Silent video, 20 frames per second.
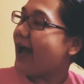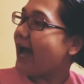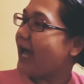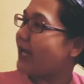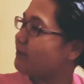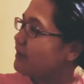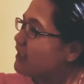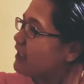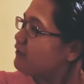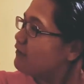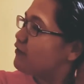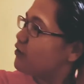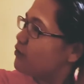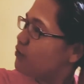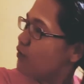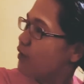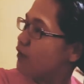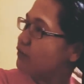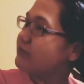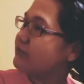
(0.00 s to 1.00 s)
I mean, if
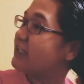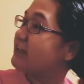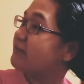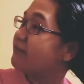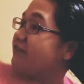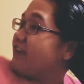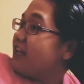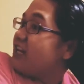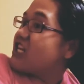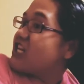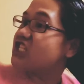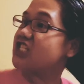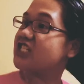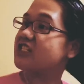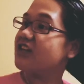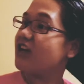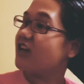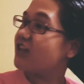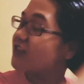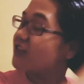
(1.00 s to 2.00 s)
you already finished
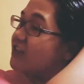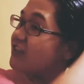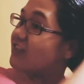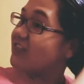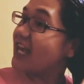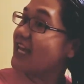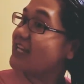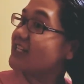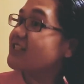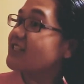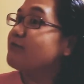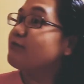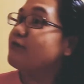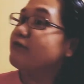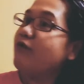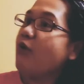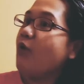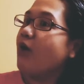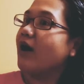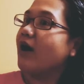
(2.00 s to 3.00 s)
the things
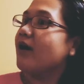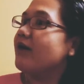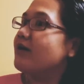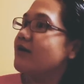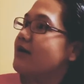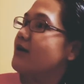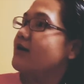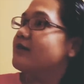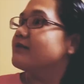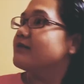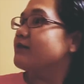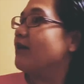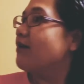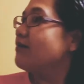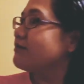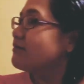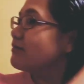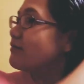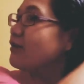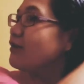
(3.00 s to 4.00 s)
before,
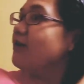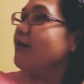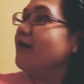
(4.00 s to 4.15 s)
don't look